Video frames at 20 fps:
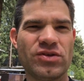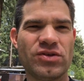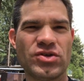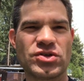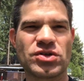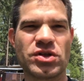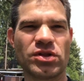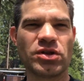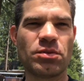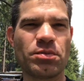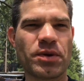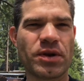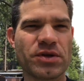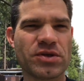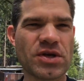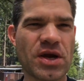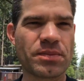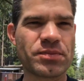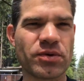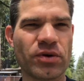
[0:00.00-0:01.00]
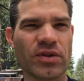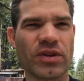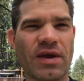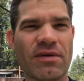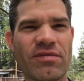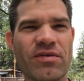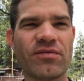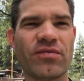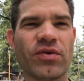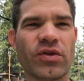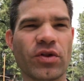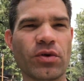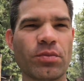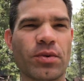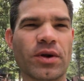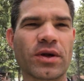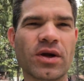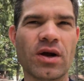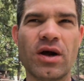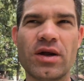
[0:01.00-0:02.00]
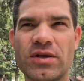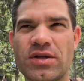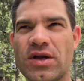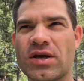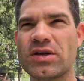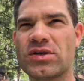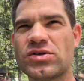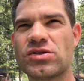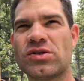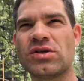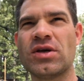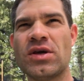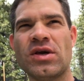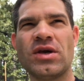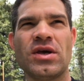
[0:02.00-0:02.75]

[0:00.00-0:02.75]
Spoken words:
just a little bit at chapter 11 for a little bit of context,